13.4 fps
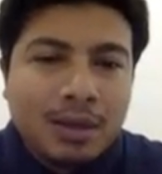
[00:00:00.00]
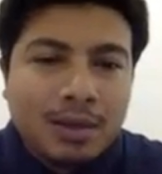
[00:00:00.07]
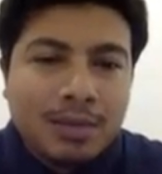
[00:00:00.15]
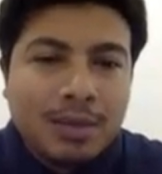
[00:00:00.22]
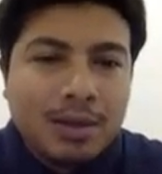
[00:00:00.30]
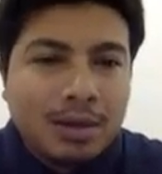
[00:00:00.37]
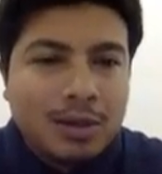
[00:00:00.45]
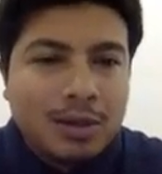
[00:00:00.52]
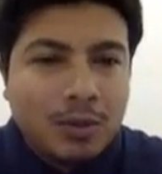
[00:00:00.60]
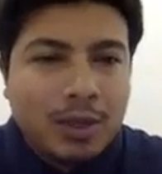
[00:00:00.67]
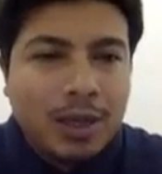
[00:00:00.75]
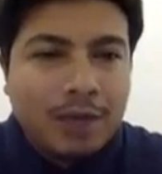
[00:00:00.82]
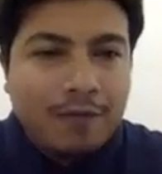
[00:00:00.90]
because
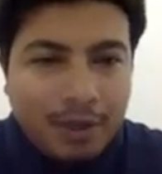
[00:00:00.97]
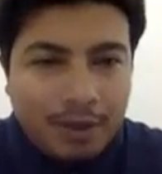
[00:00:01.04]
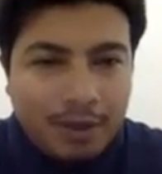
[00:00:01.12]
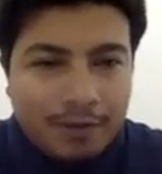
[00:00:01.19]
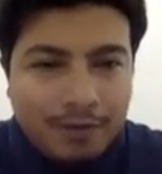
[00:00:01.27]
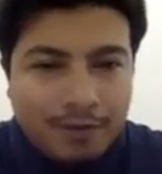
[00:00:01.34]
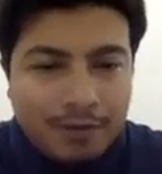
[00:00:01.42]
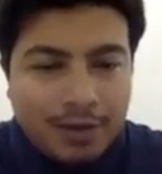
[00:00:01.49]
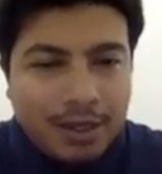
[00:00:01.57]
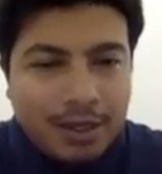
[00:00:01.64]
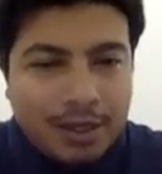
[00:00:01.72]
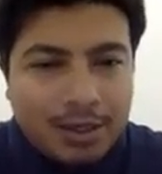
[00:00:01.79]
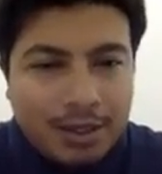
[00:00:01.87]
we have if
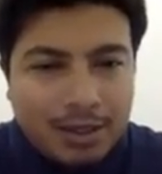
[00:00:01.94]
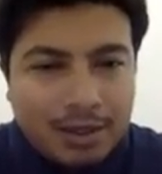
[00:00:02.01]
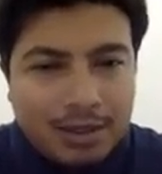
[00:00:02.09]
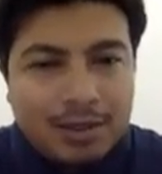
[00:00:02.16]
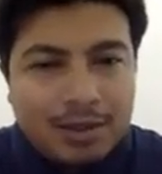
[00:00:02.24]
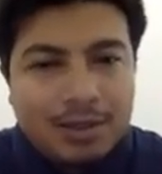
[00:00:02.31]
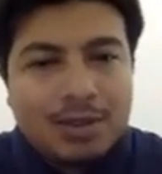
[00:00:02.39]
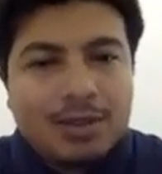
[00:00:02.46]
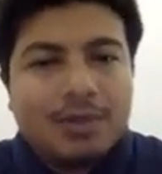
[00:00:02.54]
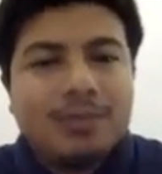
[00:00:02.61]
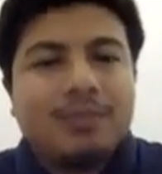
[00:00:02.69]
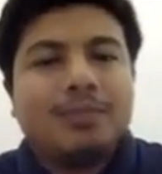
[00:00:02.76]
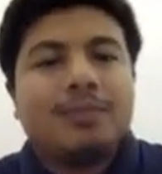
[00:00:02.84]
in the sentence.
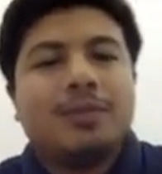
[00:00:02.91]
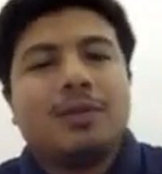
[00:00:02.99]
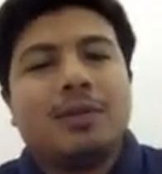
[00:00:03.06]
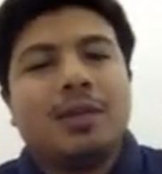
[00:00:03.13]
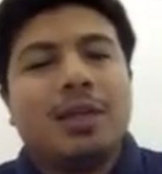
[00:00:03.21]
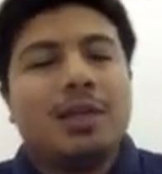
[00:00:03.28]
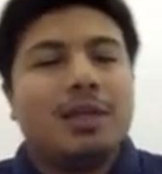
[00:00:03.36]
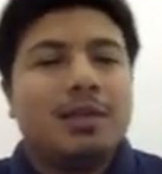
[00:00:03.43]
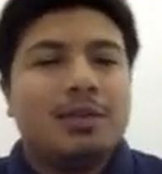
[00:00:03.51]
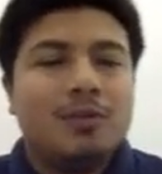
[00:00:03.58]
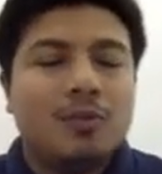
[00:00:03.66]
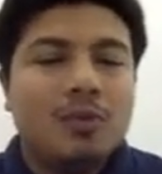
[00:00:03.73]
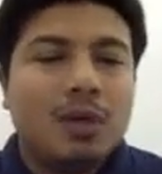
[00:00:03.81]
So that
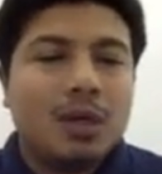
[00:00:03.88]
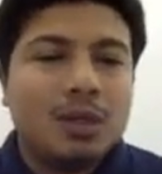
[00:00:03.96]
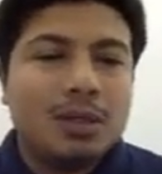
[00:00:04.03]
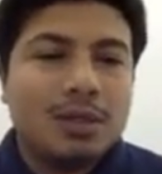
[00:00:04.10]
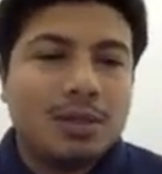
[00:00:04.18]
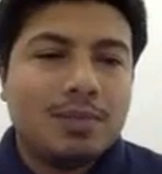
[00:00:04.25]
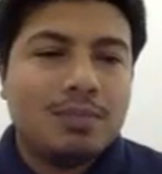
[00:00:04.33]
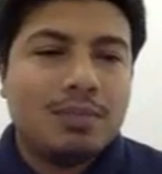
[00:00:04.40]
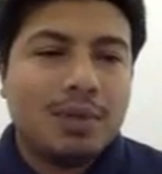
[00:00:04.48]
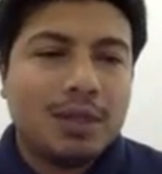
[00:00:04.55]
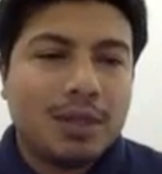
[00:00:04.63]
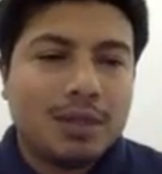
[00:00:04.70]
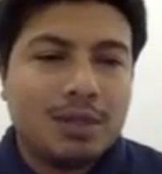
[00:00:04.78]
is one
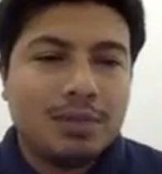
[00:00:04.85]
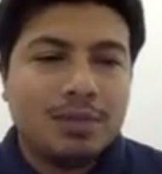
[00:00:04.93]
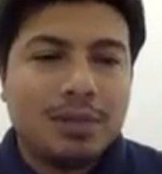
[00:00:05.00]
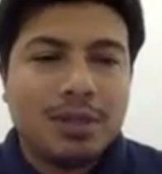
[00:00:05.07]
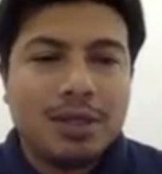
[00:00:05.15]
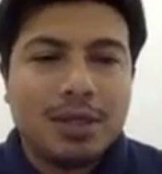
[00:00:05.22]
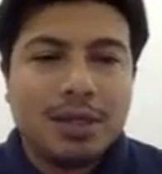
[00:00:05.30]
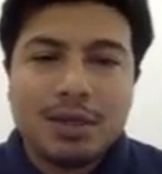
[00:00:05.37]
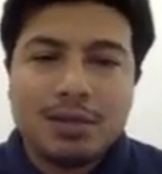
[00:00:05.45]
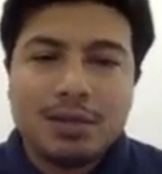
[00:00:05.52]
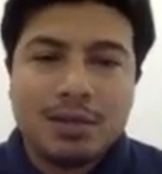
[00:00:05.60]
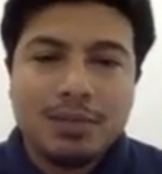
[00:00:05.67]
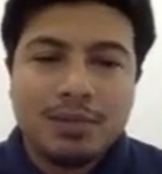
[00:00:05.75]
simple example. Another
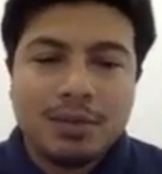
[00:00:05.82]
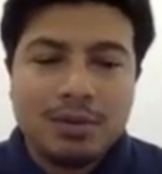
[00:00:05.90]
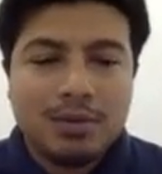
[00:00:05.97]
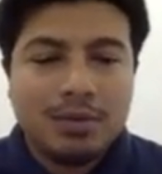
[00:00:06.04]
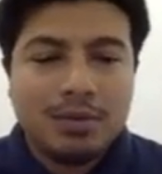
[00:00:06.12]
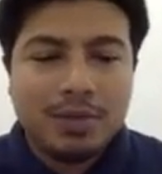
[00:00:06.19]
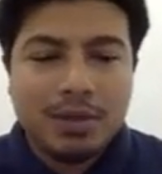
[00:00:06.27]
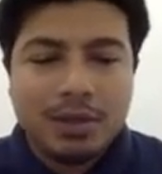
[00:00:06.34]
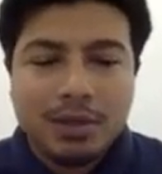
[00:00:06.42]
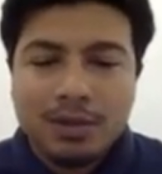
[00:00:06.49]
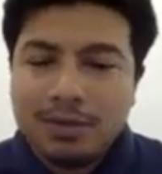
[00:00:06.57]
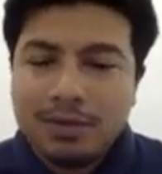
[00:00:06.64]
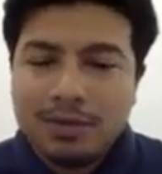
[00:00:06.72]
example would
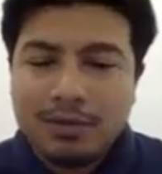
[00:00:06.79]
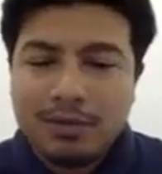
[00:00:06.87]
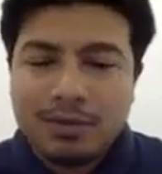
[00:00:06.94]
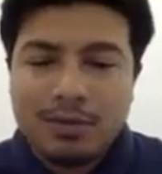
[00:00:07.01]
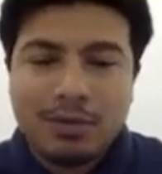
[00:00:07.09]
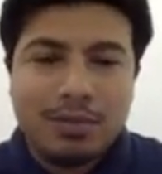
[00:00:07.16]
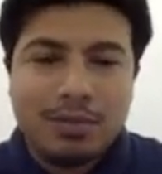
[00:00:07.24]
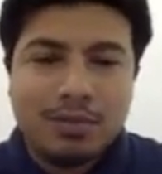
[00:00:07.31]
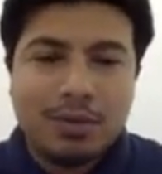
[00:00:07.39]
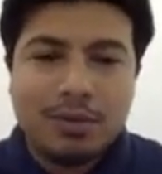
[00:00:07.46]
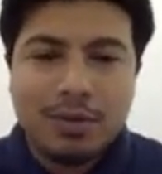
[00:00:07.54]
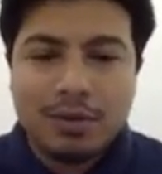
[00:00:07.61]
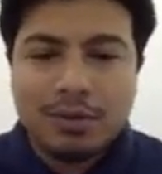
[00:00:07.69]
be, for
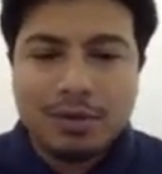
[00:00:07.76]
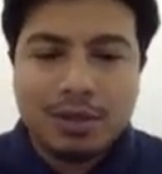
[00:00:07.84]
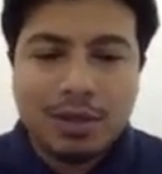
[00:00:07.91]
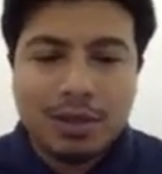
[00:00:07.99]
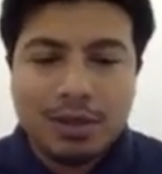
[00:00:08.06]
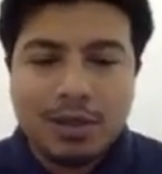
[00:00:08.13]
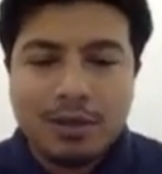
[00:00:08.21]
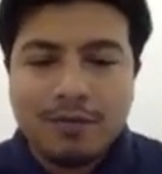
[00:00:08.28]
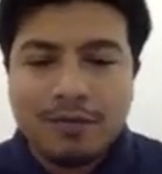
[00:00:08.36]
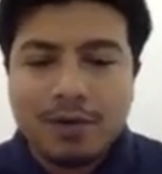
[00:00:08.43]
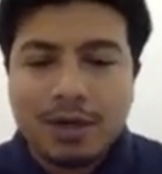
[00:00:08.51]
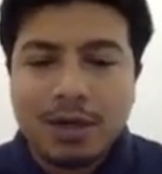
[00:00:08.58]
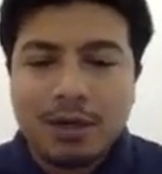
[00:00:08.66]
example, when you say
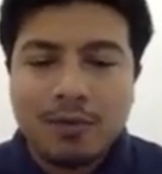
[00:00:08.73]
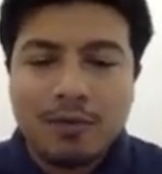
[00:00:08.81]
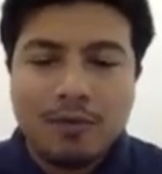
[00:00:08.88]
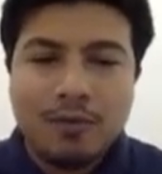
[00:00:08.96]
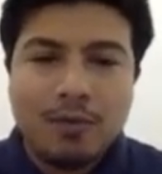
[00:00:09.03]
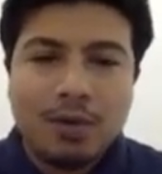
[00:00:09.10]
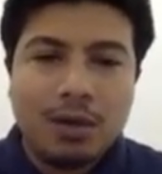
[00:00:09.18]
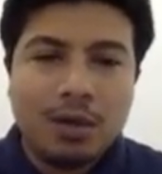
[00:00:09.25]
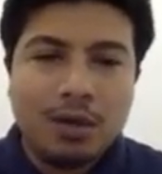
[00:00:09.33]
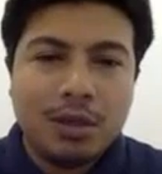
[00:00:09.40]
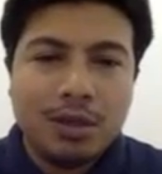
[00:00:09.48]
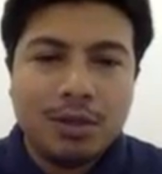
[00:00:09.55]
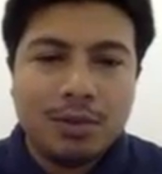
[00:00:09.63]
if I were
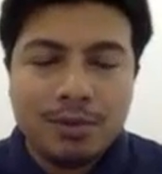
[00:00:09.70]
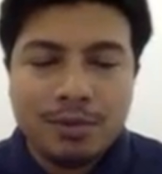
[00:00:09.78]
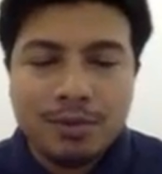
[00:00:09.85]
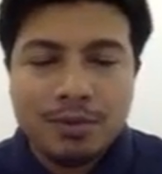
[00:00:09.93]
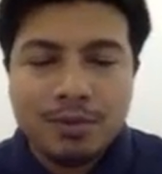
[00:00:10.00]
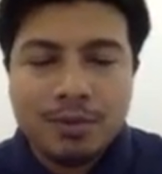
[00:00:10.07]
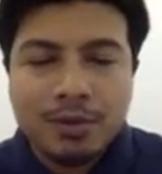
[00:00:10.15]
you,